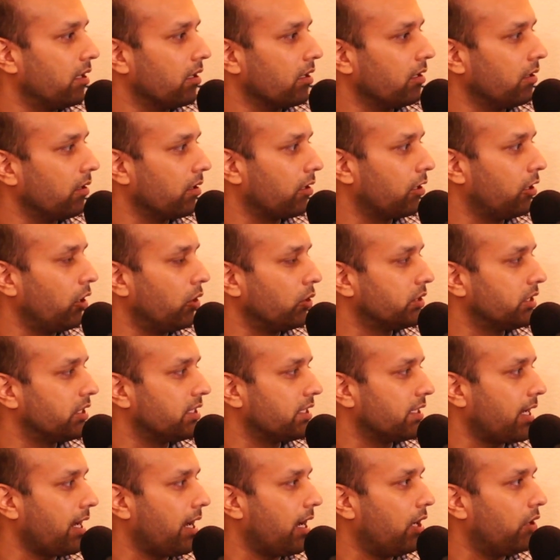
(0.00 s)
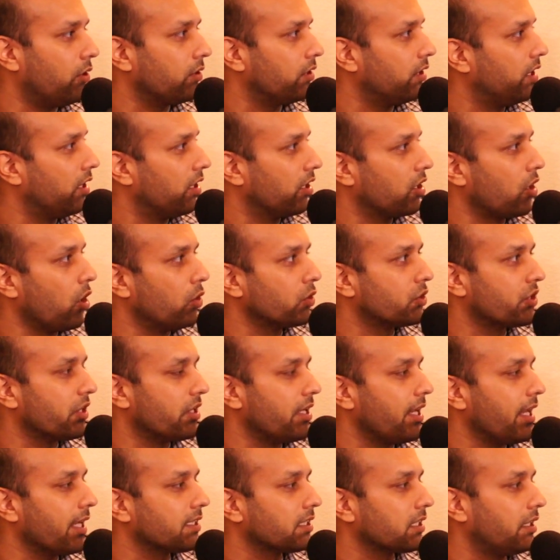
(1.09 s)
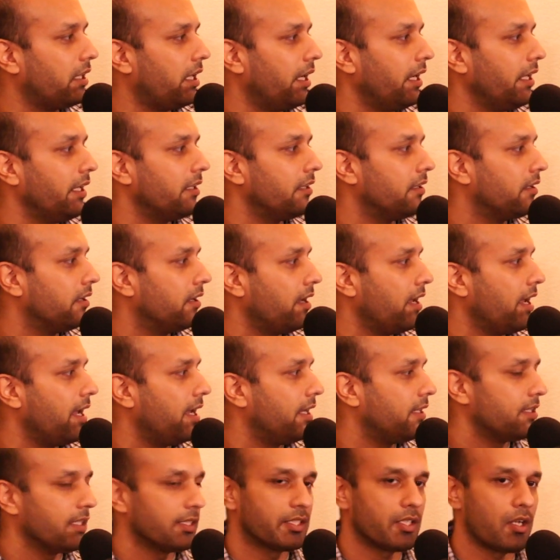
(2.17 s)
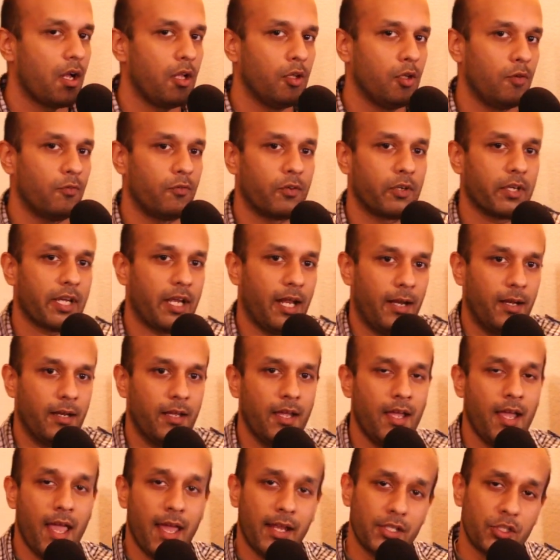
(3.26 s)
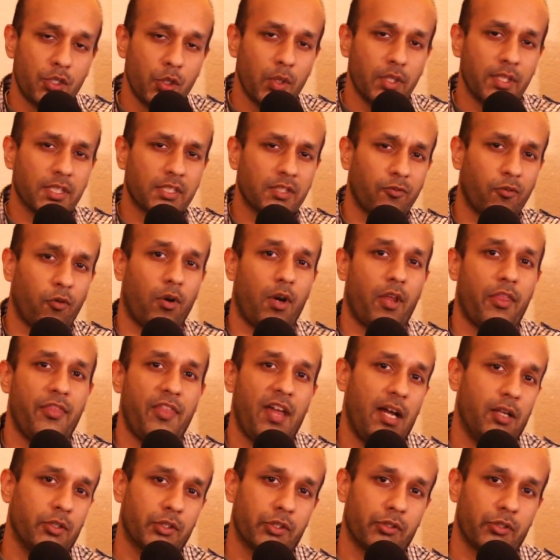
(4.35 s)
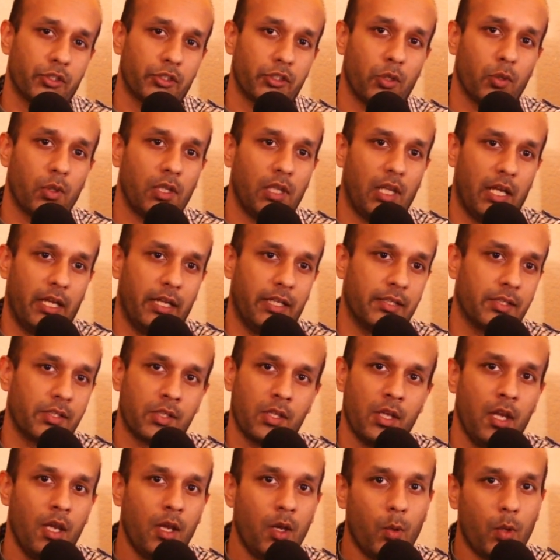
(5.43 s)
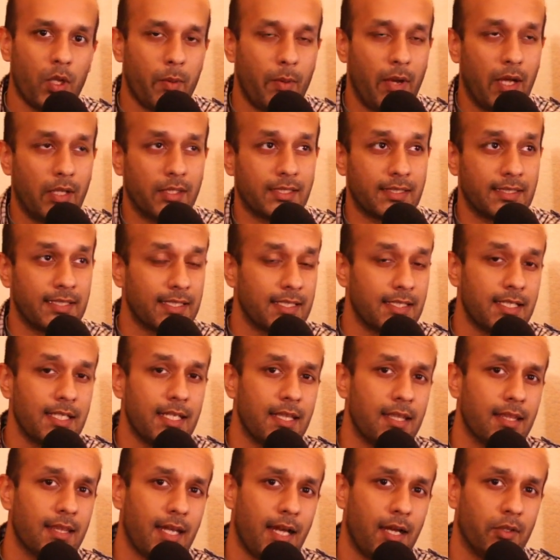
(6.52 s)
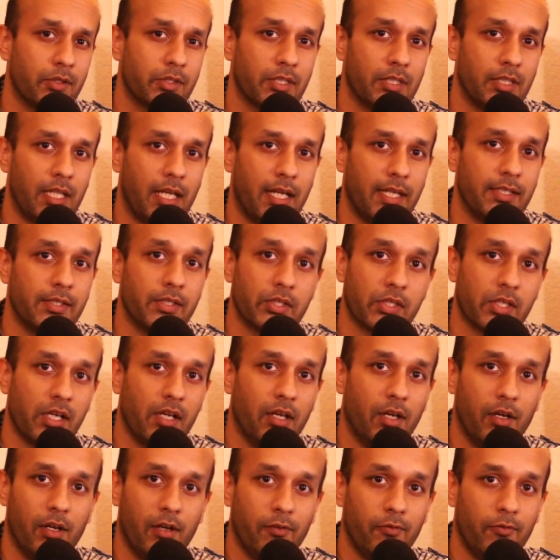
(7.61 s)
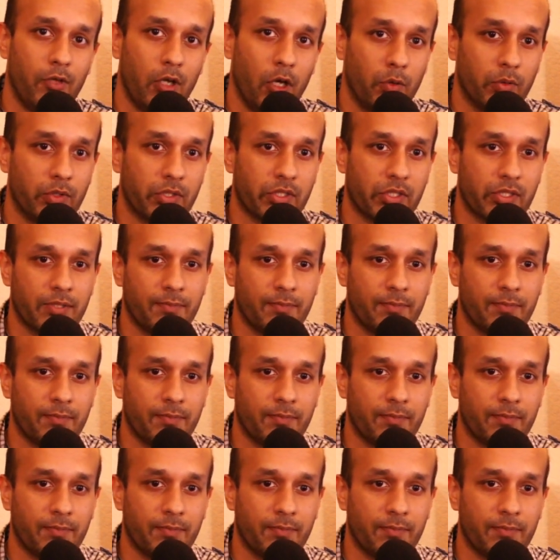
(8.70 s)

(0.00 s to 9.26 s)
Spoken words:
closes it out, goes to the next client, and does it all over again. And is doing this for 1,000 or so clients with about 16,000 lines of notes.